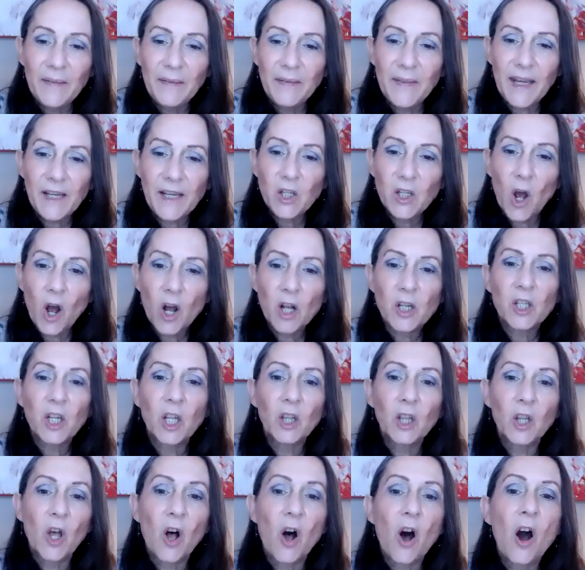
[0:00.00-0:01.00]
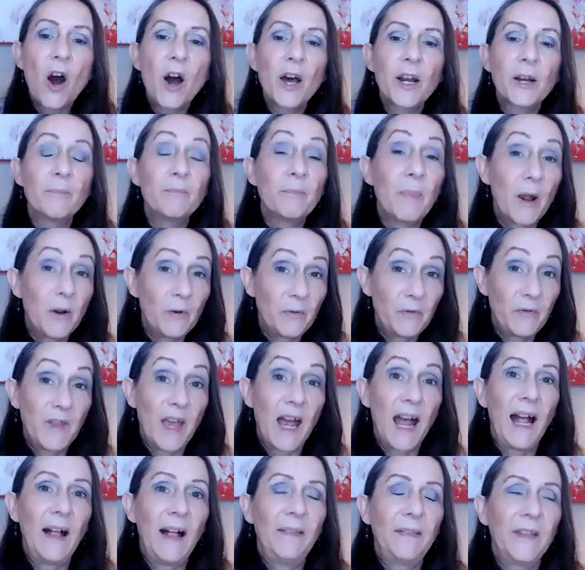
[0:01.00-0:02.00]
they talked a lot about
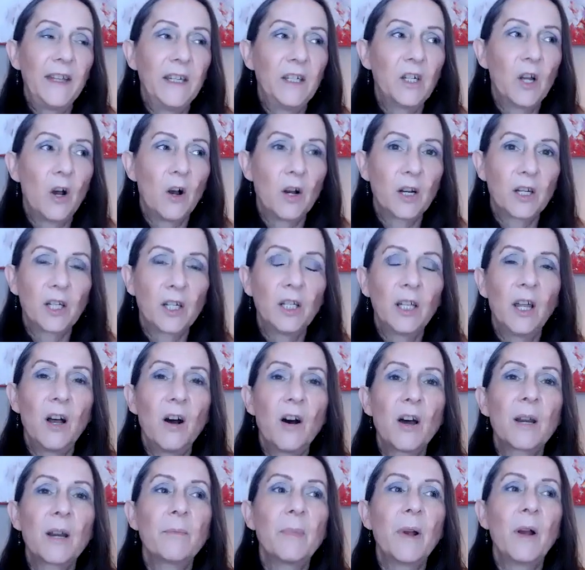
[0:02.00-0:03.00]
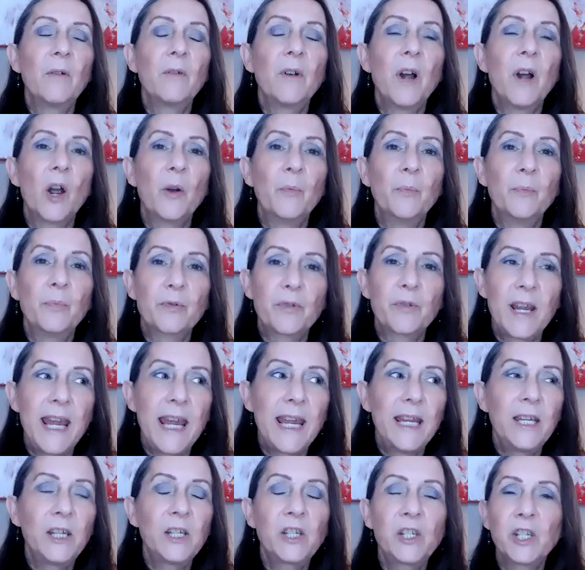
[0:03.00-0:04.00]
that. They talked a lot about our
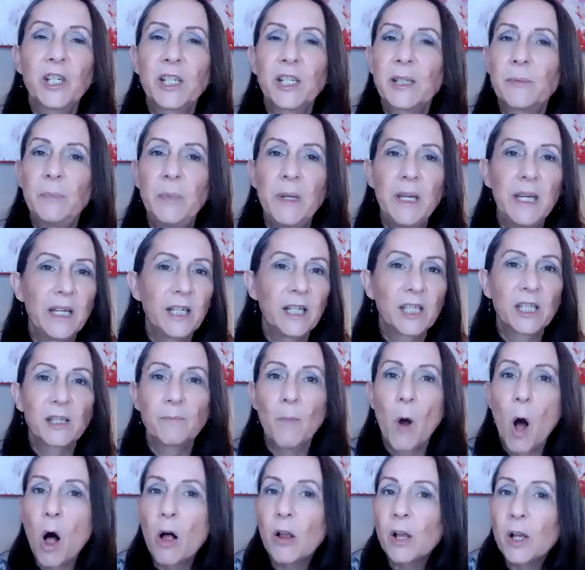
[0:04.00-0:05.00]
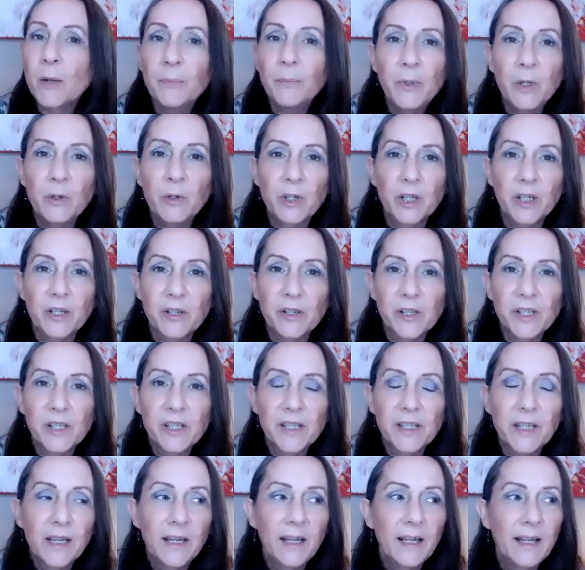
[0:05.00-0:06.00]
brains just being small
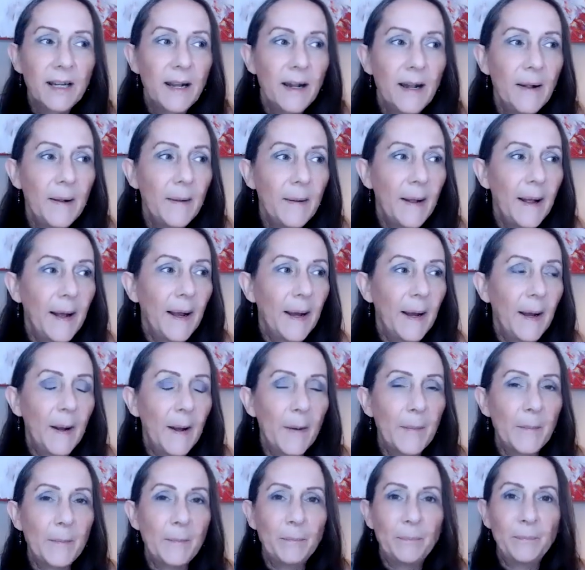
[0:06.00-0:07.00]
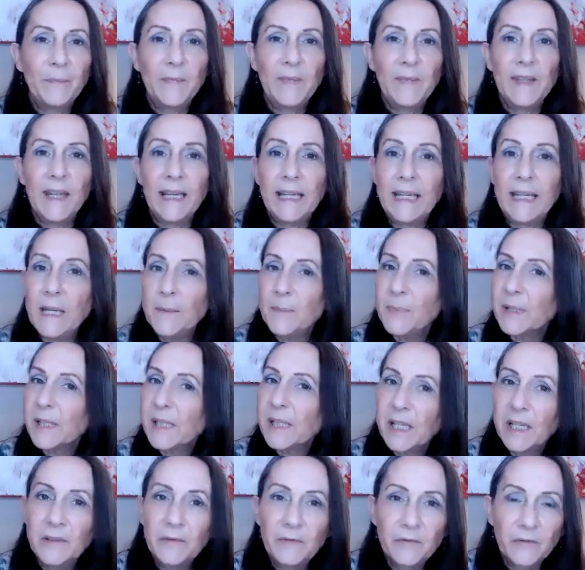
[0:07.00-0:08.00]
computers that keep us
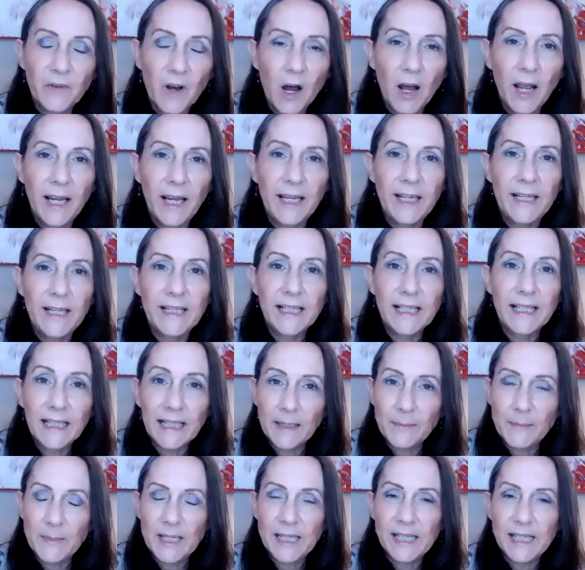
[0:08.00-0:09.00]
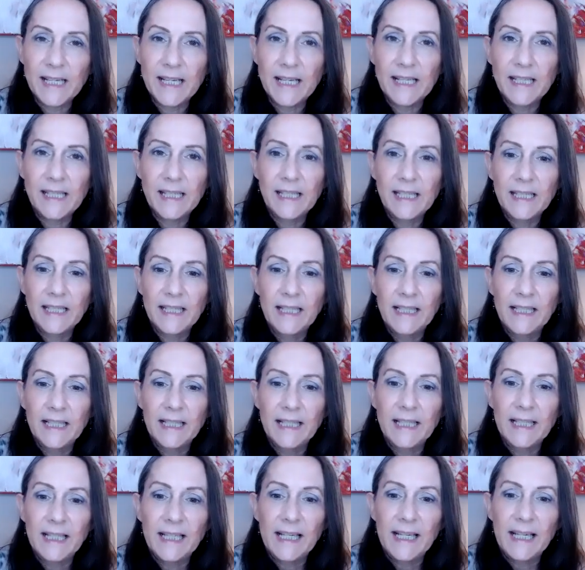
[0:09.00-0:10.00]
confined and limited,
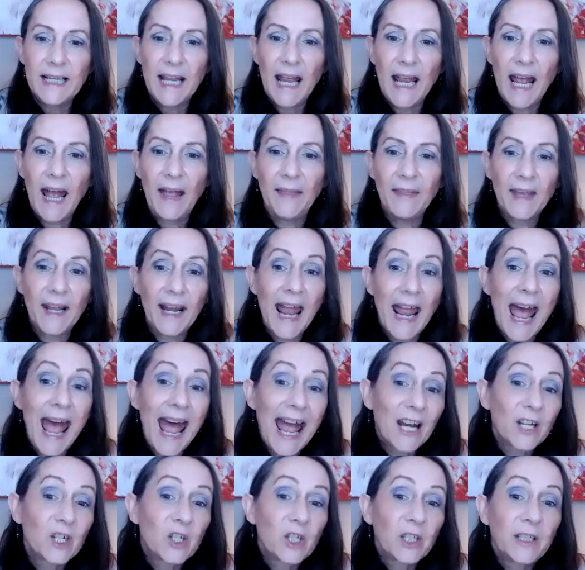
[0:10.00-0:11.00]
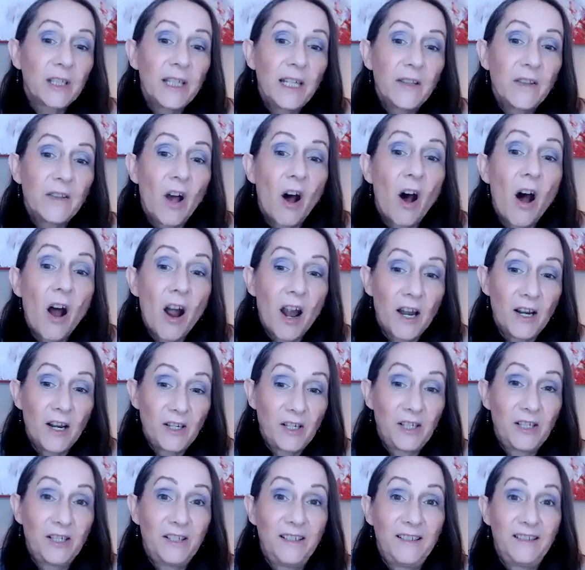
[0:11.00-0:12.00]
and that actually the
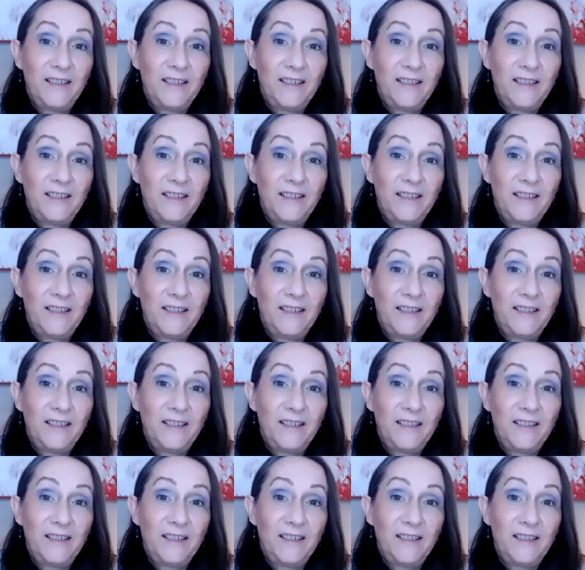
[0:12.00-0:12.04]
heart